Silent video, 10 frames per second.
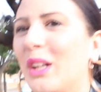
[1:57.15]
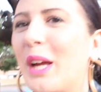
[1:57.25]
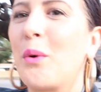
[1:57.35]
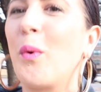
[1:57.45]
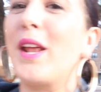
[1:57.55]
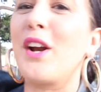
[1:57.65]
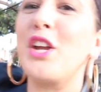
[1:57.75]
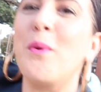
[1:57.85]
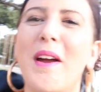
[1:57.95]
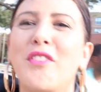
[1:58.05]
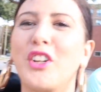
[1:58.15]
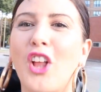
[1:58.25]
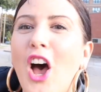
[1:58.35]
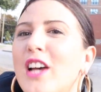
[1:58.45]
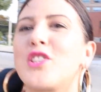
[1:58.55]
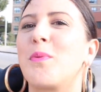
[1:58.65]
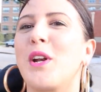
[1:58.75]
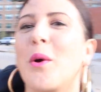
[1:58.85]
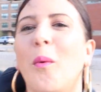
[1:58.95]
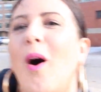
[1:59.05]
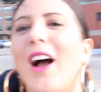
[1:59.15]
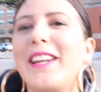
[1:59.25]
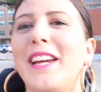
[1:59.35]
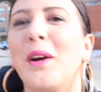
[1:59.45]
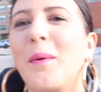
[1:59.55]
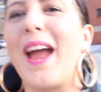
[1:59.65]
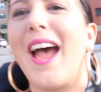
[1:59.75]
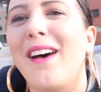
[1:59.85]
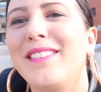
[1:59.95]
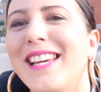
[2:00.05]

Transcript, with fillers: Like, when are you ever lost? When you're walking around